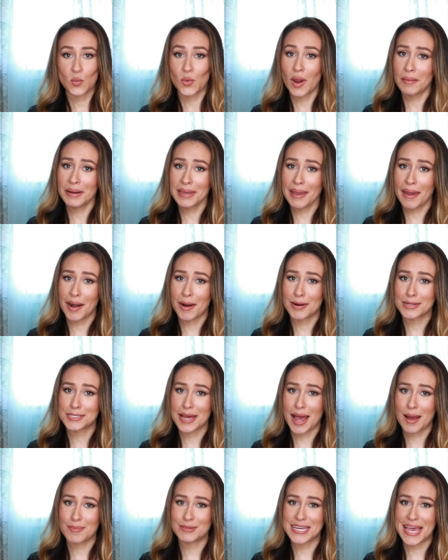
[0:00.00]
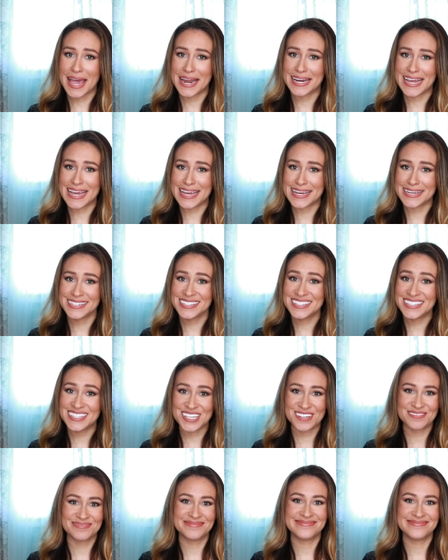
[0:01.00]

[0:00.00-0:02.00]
Rounding out our top 10 is